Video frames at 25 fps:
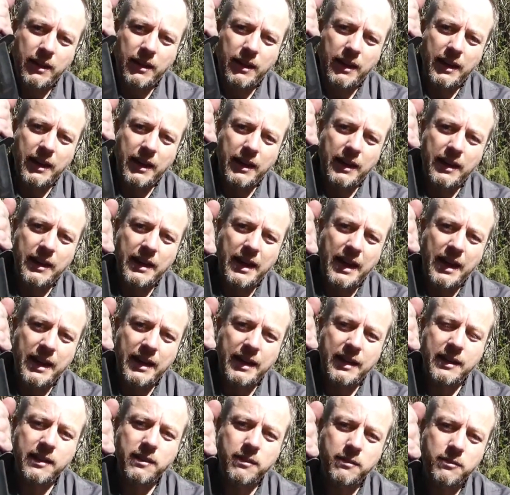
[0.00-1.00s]
in
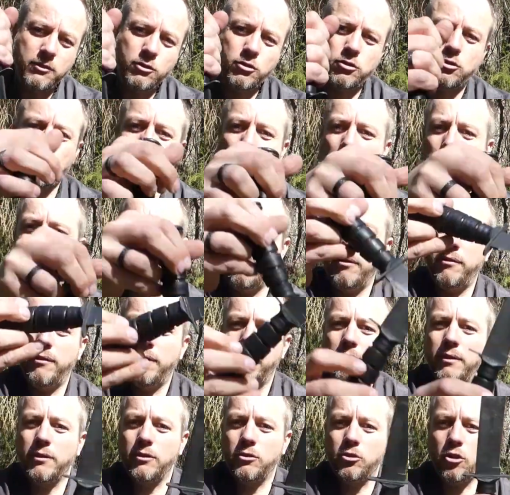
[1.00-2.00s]
any type of
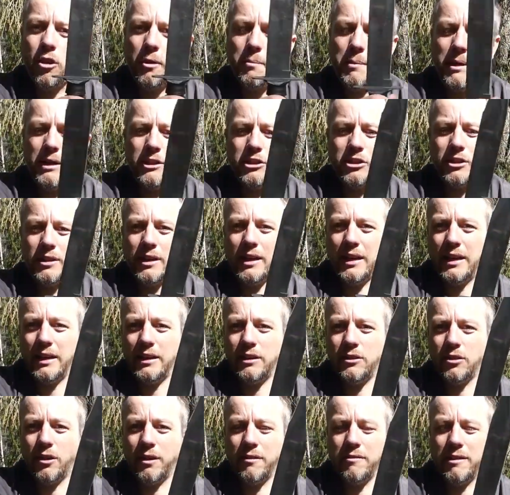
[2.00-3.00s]
dimension, any
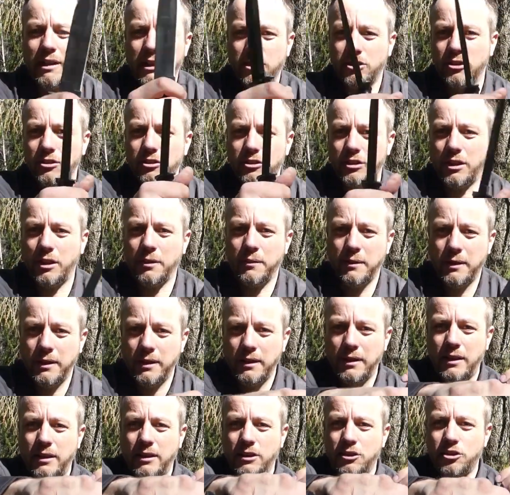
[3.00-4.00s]
direction. So
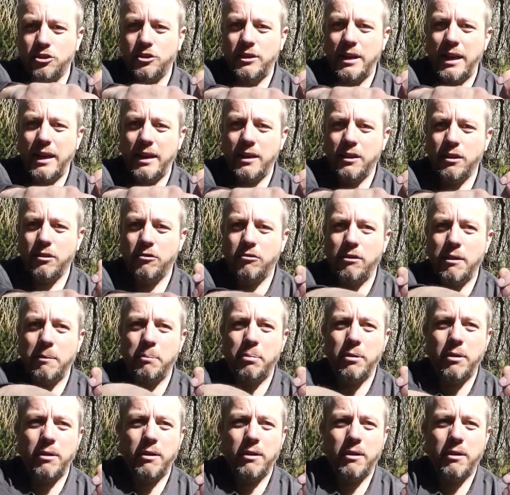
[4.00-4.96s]
standard grip,